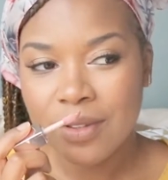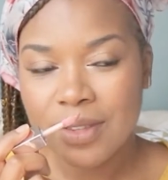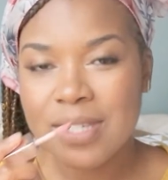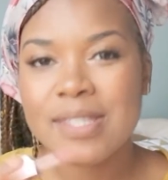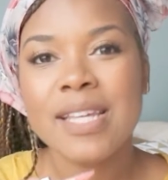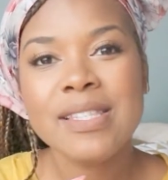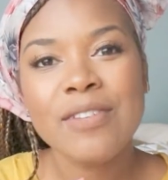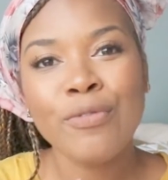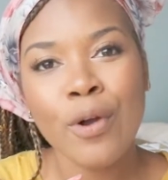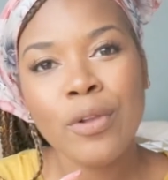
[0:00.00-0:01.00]
the
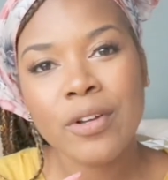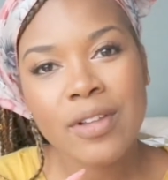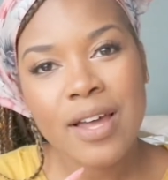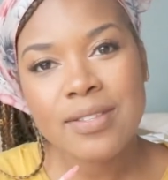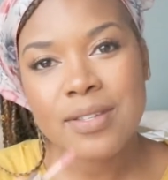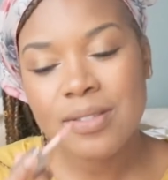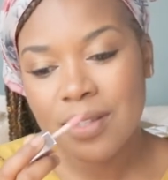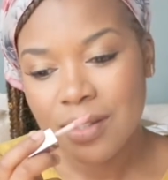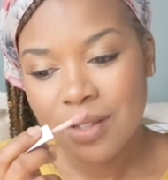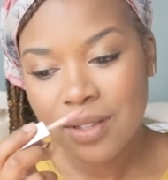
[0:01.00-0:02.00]
scented roller glosses.
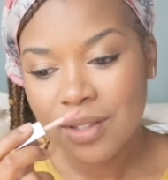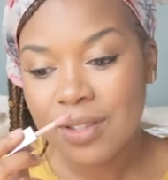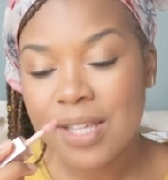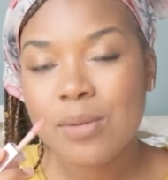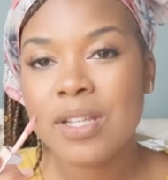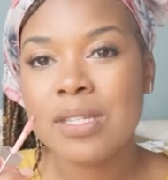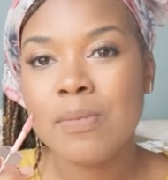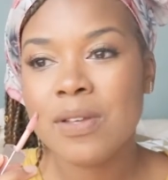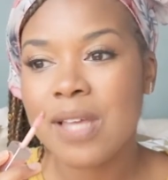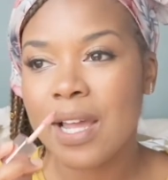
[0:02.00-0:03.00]
That's what this
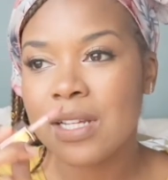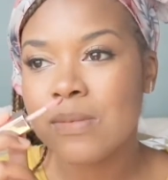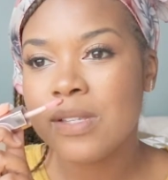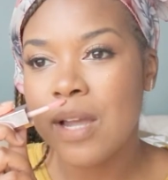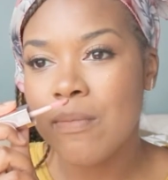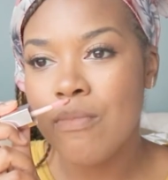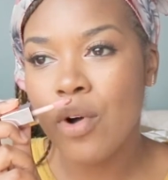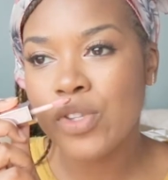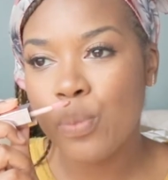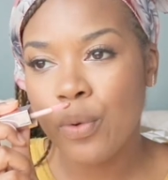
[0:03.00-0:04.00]
smells like, and it smells like
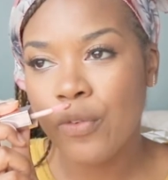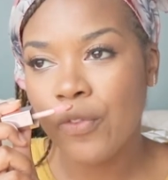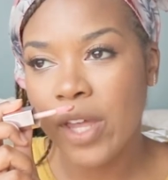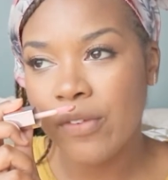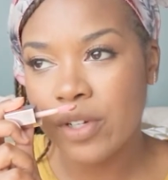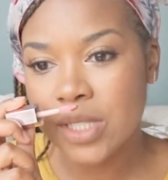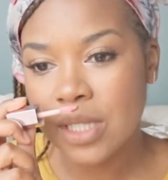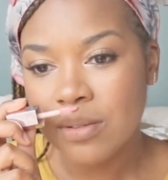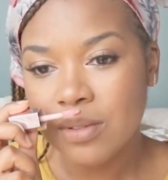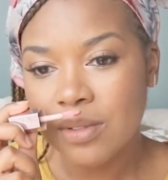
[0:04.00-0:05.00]
multiple flavors.
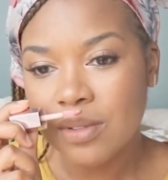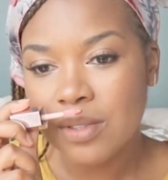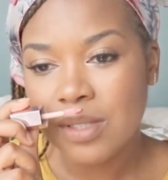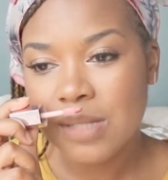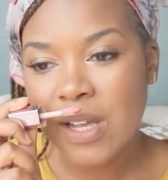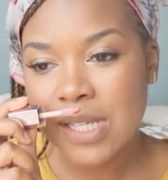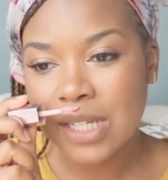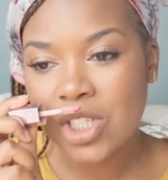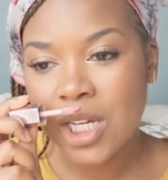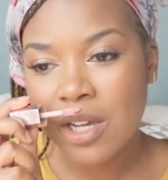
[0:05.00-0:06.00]
It smells
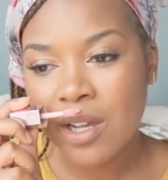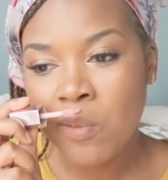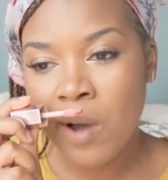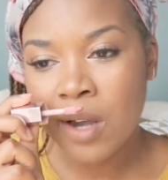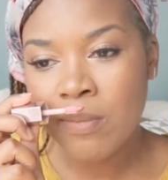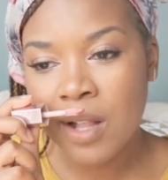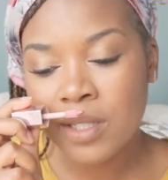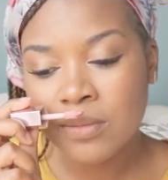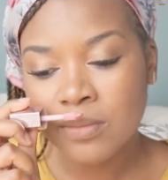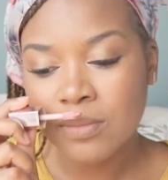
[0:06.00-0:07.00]
like cherry, watermelon,